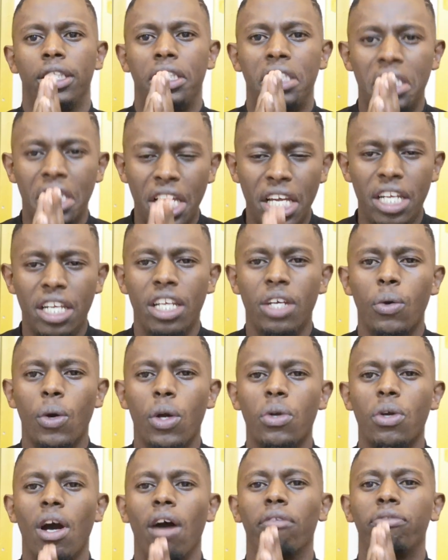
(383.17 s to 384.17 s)
Training,
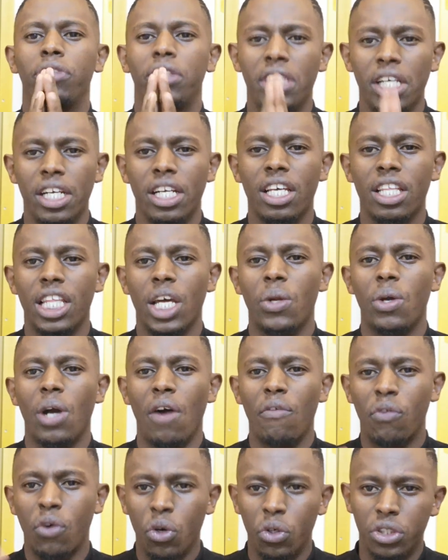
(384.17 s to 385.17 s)
when you have training, then you
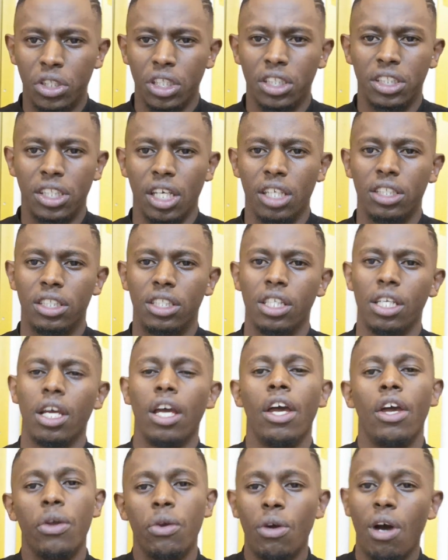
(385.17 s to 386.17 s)
have consistency,
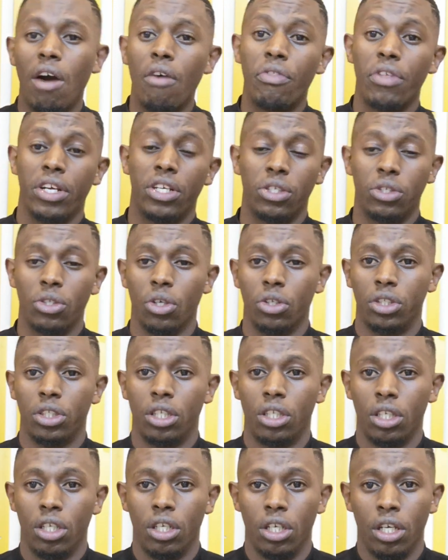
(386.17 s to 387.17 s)
you have the results.